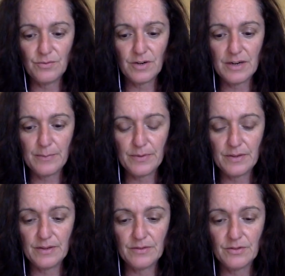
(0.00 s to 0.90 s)
happy
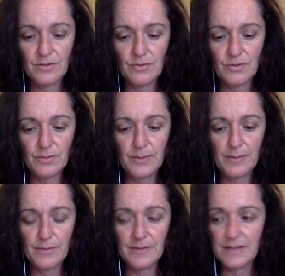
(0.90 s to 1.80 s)
to talk to people
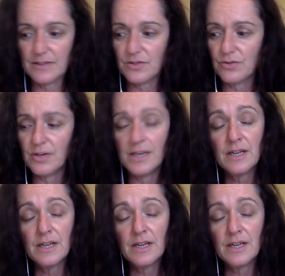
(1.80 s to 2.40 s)
in that story.